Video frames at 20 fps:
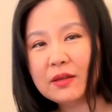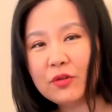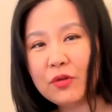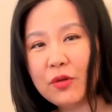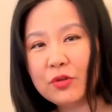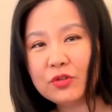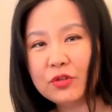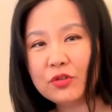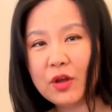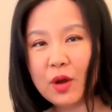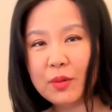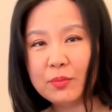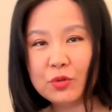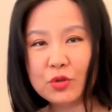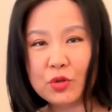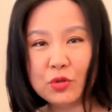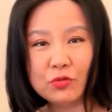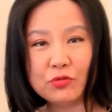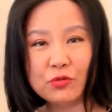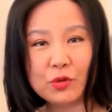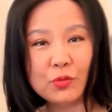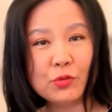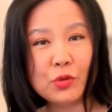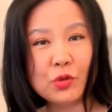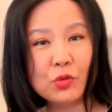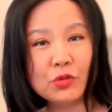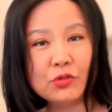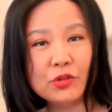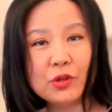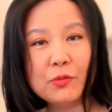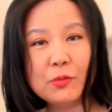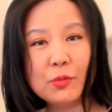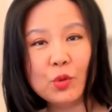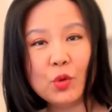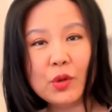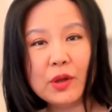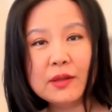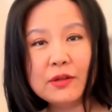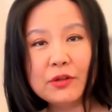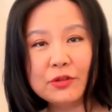to stop you from losing
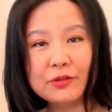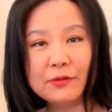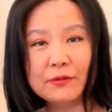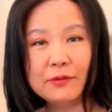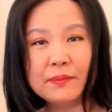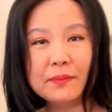points.